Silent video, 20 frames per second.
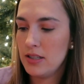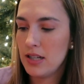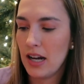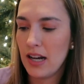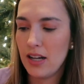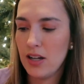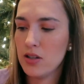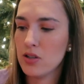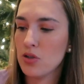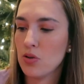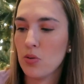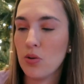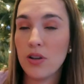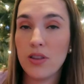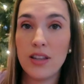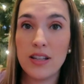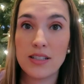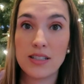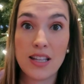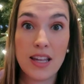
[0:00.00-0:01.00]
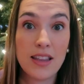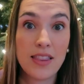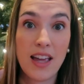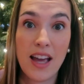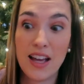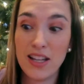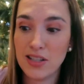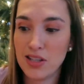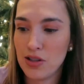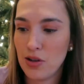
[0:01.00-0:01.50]
dinosaur, things like
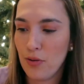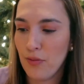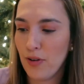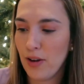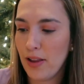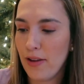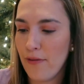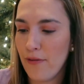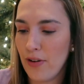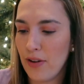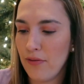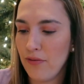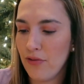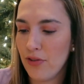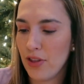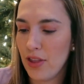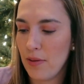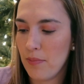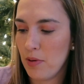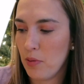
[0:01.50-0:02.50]
that. So really fun for them